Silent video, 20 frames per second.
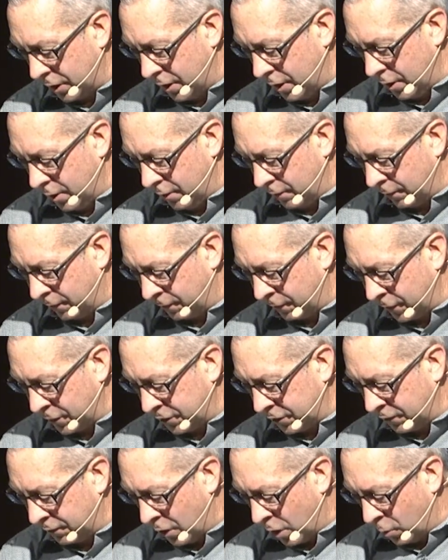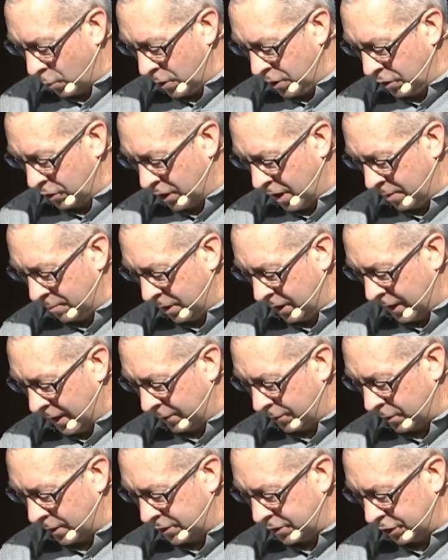For first of all, when you come together
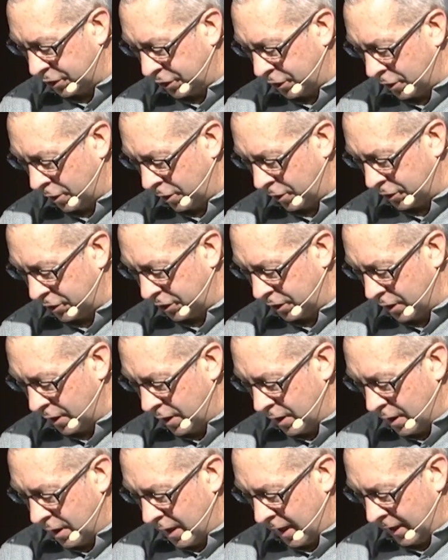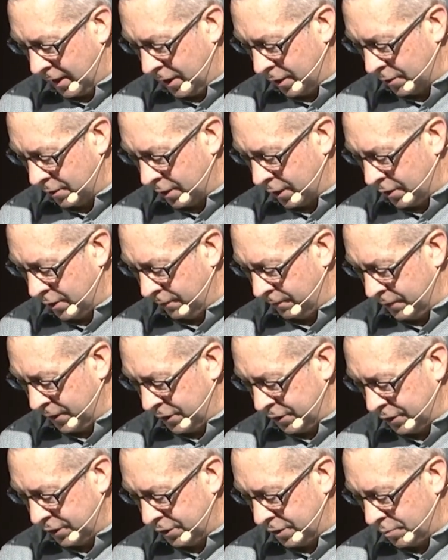as a church, I hear there are
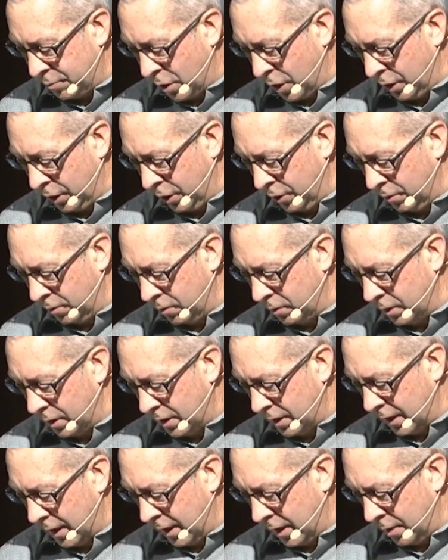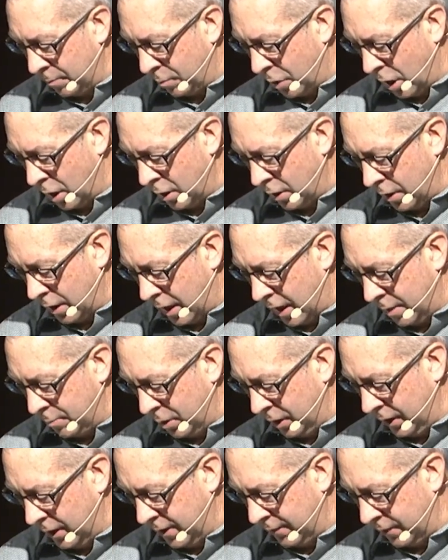divisions among you, and in part I
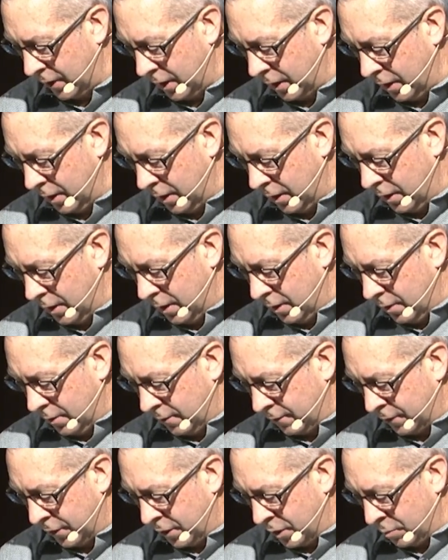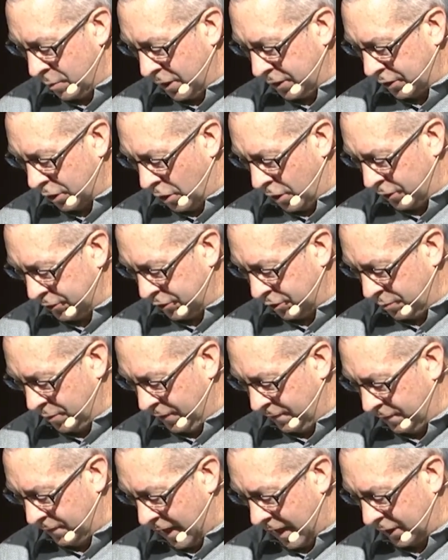believe it for there must also be
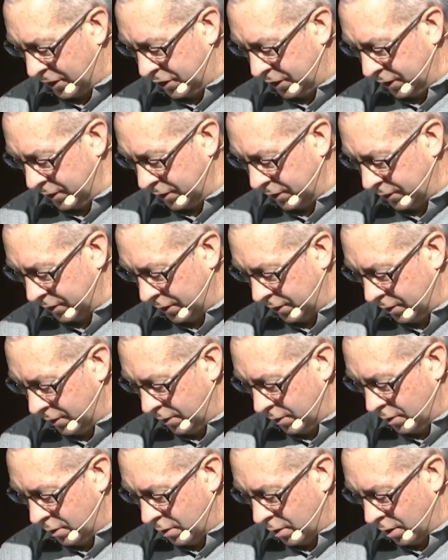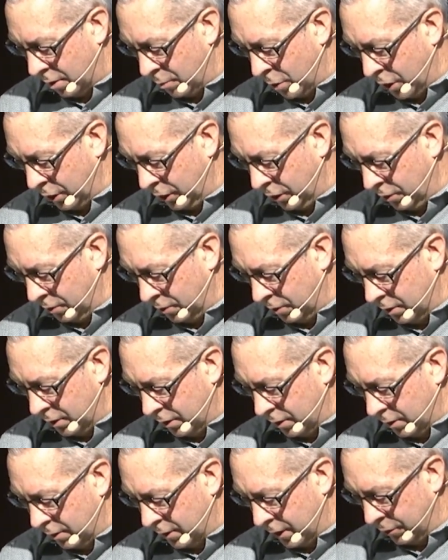factions among you,
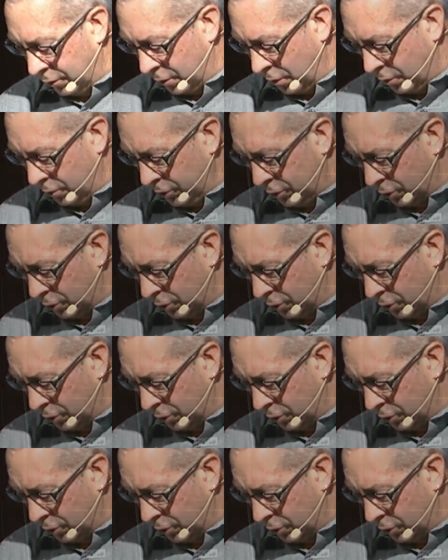that those who are